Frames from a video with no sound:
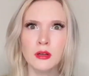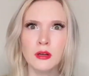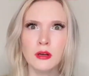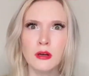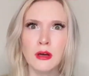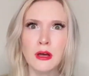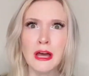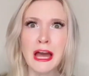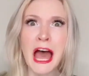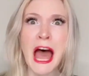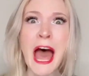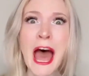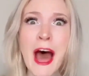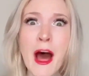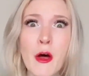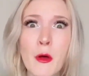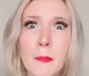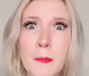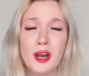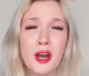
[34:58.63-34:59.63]
How?
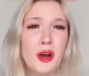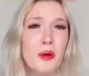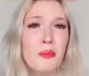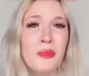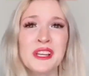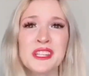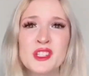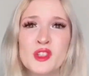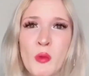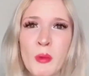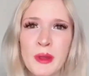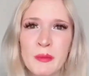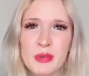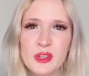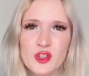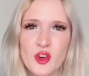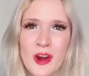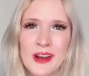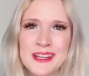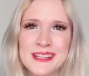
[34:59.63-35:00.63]
My soulmate was
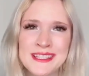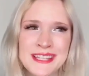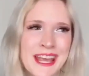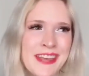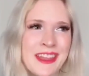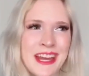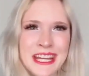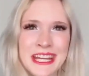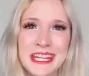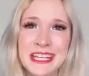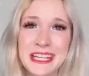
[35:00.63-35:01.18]
trying to say that he needs